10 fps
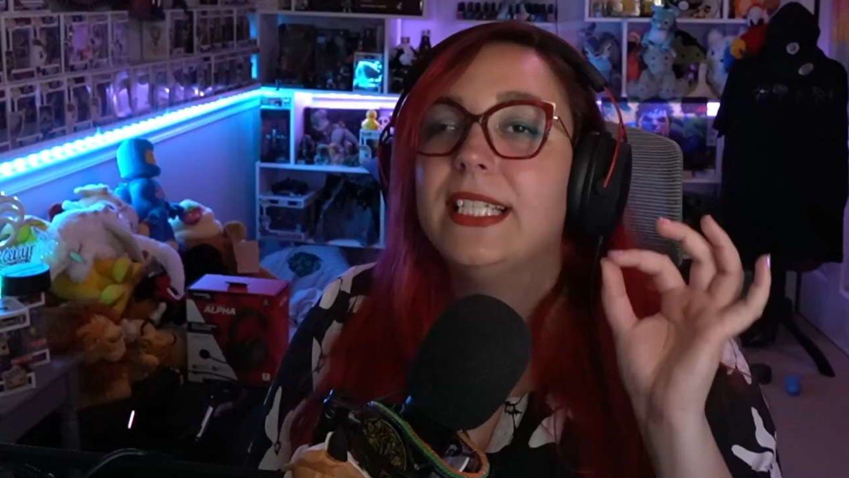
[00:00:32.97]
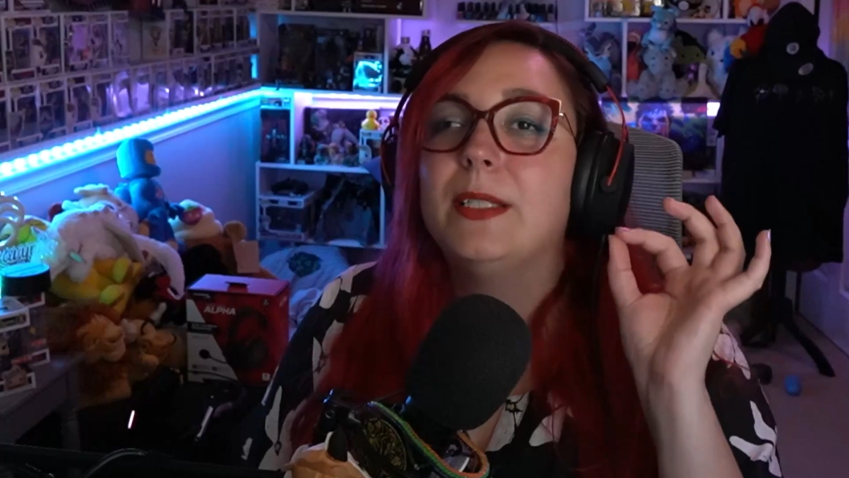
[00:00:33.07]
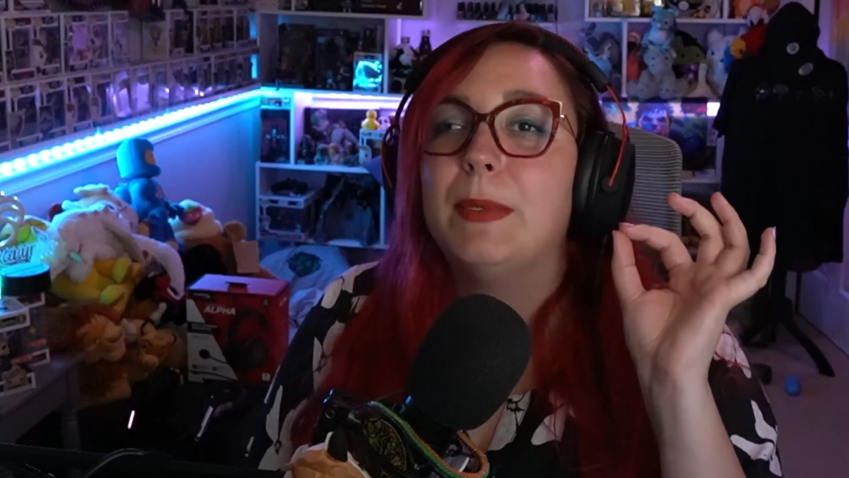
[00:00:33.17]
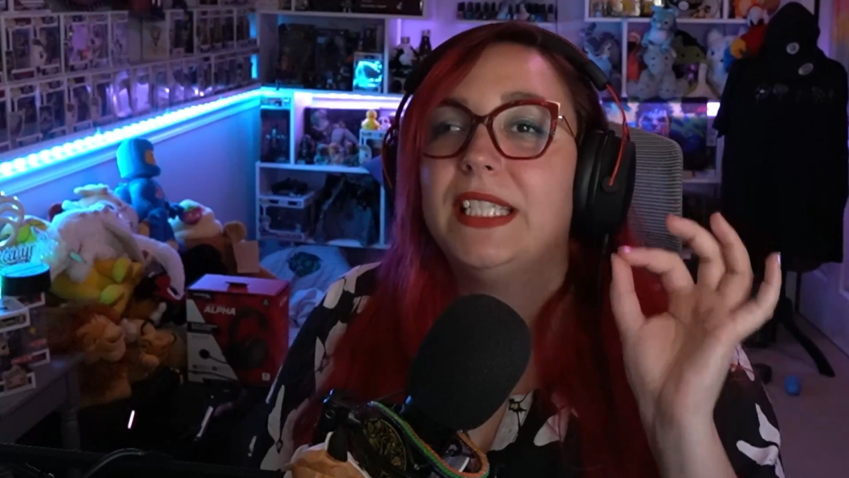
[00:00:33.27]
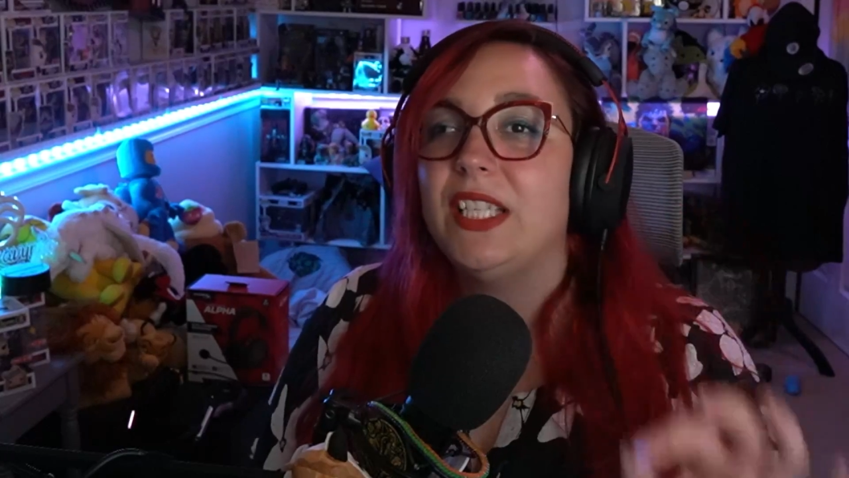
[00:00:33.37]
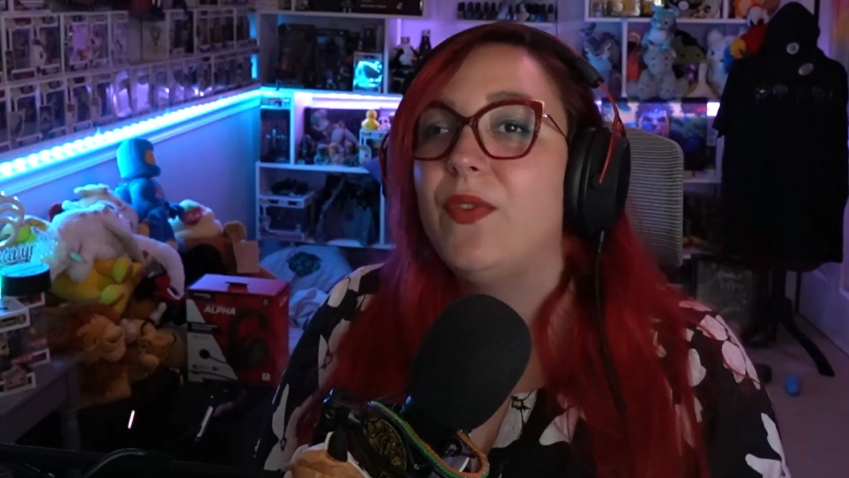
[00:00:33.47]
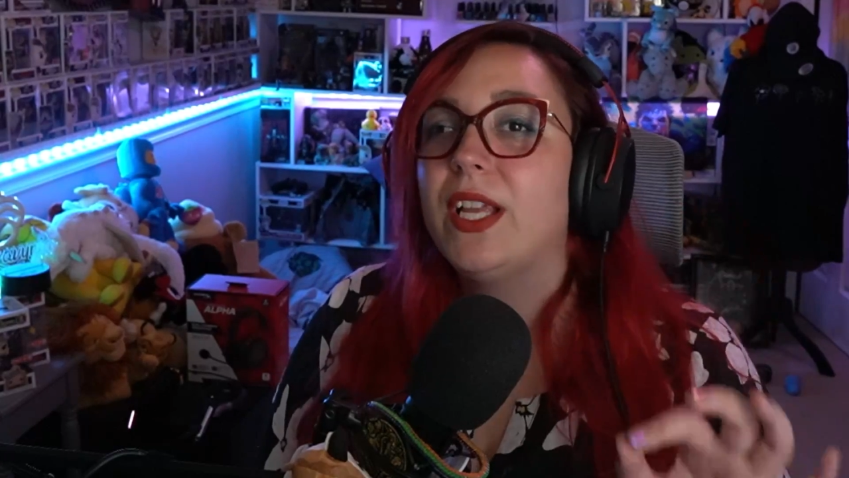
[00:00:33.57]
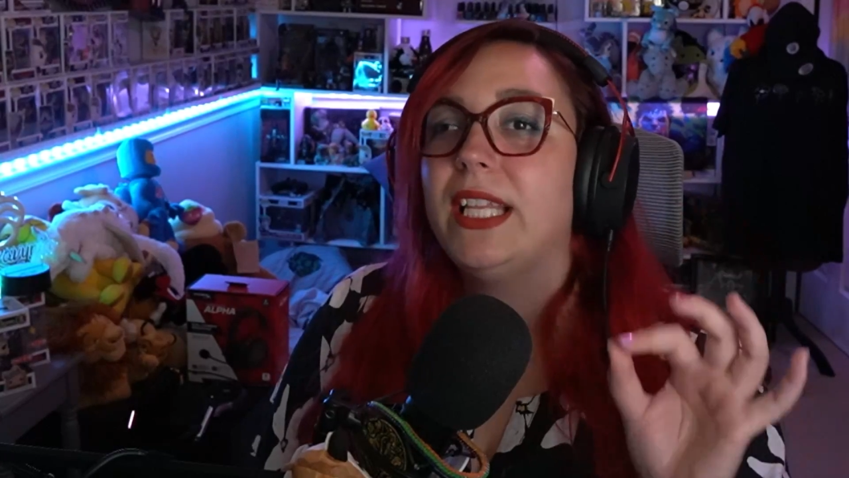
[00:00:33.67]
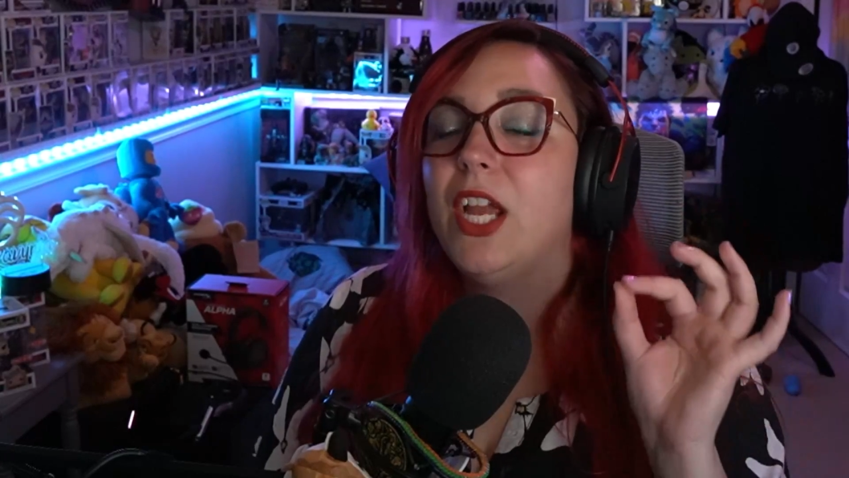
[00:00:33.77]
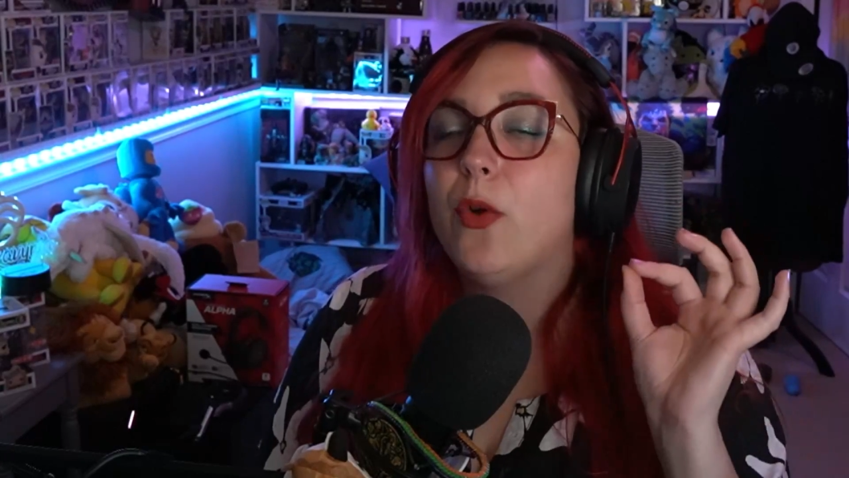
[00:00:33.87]

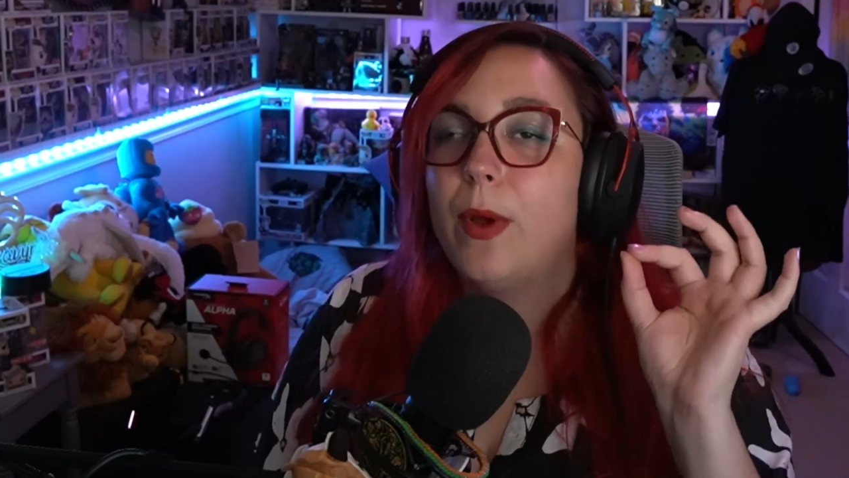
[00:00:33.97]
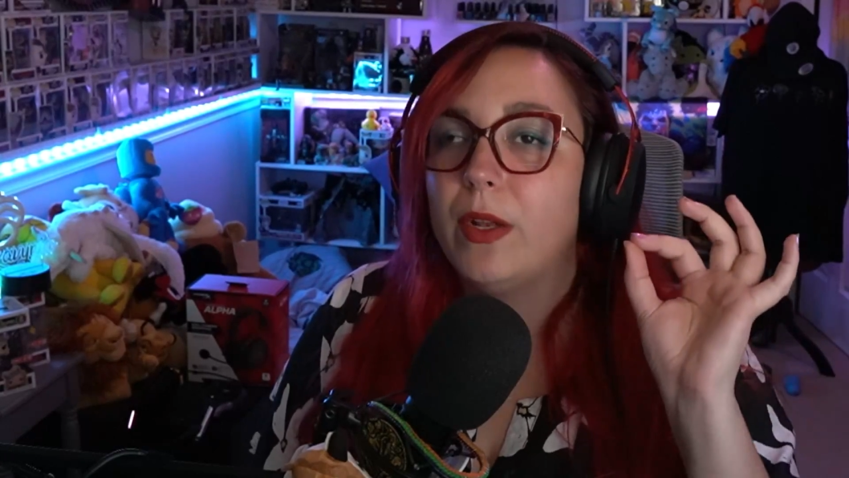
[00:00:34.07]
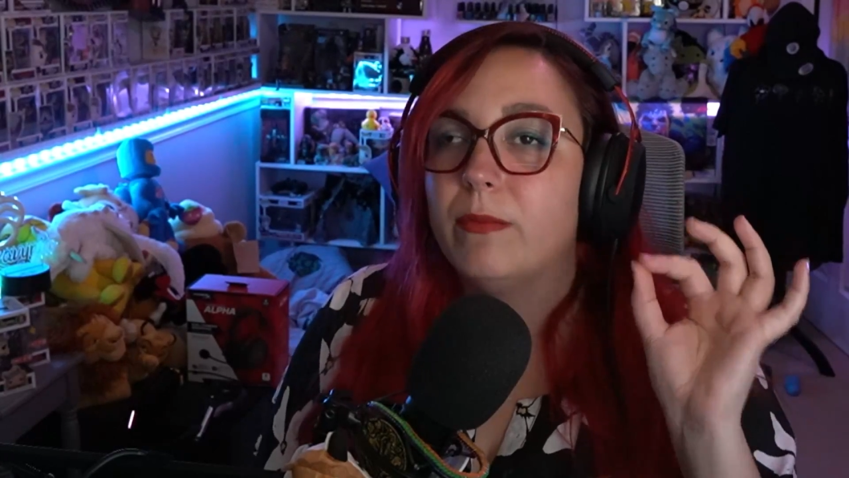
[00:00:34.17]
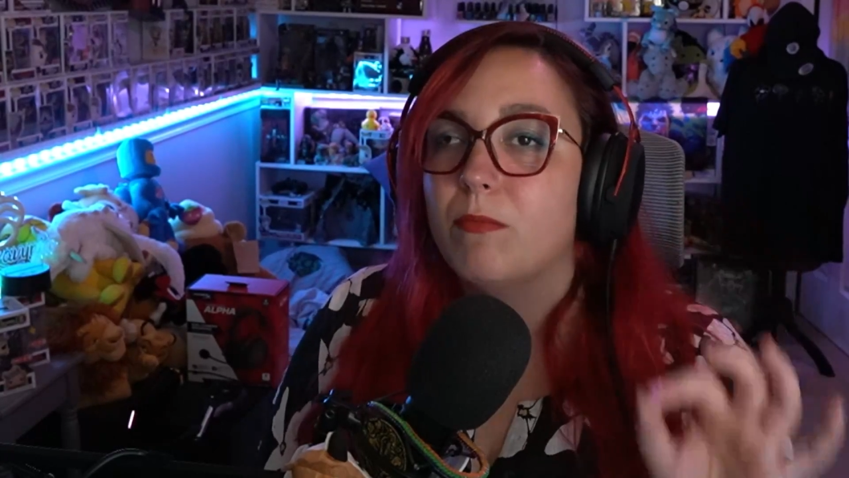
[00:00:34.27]
specifically around